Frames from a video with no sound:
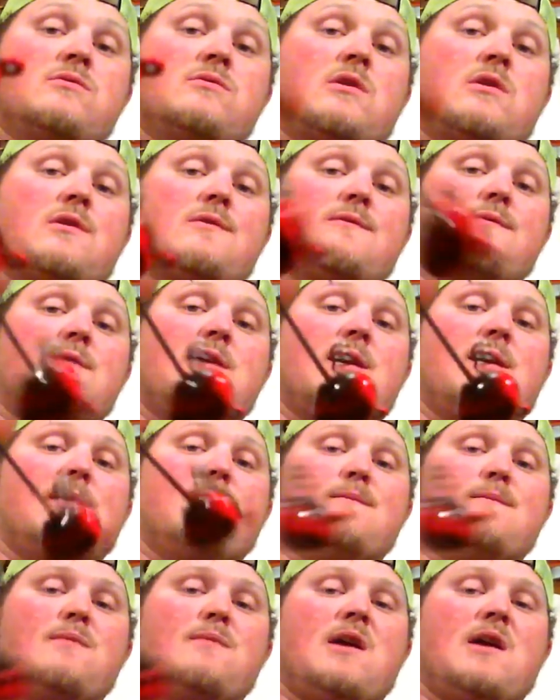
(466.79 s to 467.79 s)
Got a
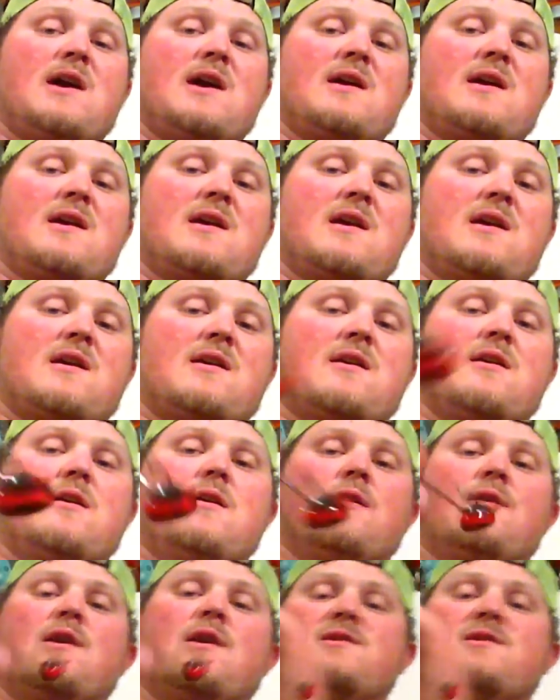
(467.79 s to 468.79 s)
red and black kind of
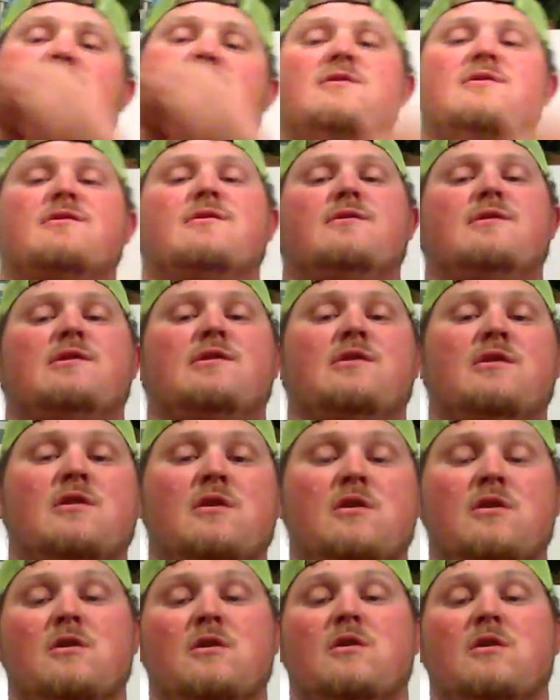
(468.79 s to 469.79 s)
coloration to it.
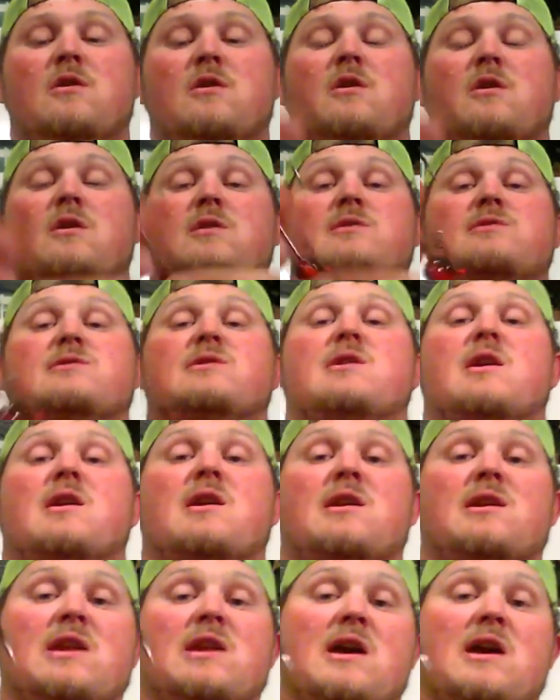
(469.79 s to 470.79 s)
It's got
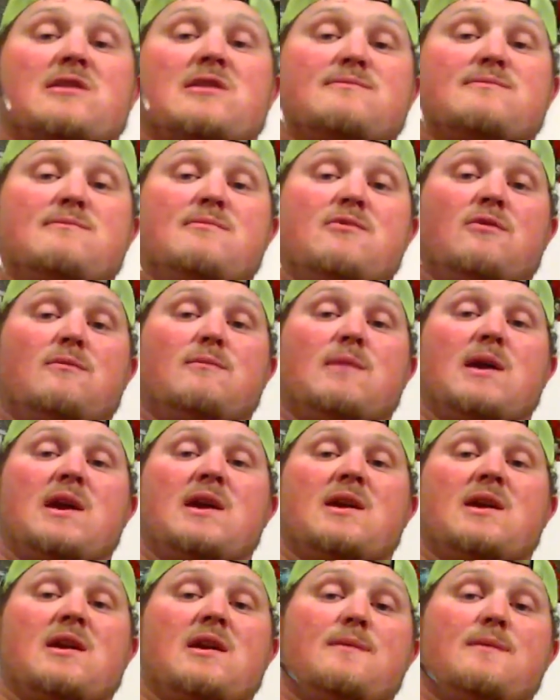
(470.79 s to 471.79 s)
a nice little
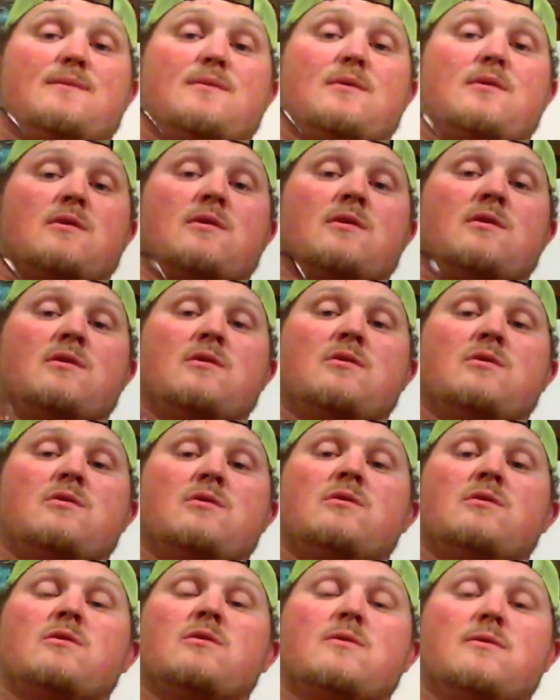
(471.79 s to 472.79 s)
bait keeper.
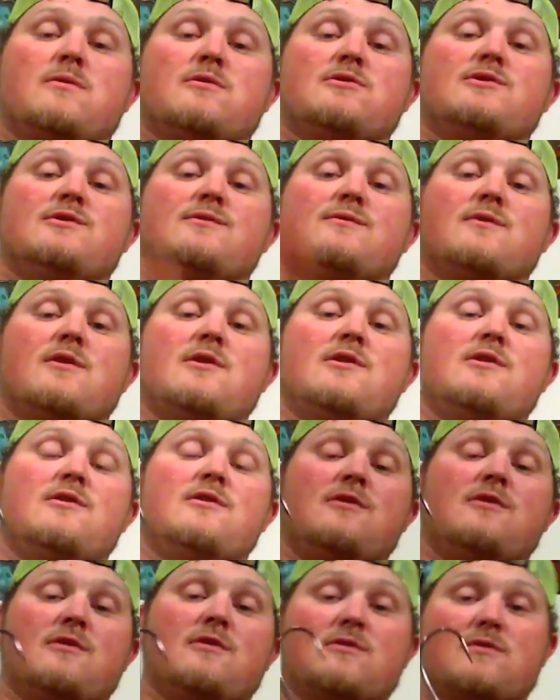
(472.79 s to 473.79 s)
Of course, you run your
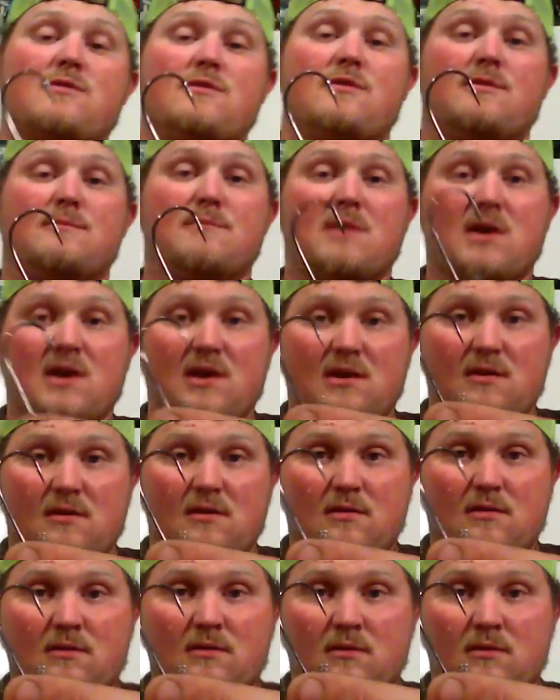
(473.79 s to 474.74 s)
hook through your bait.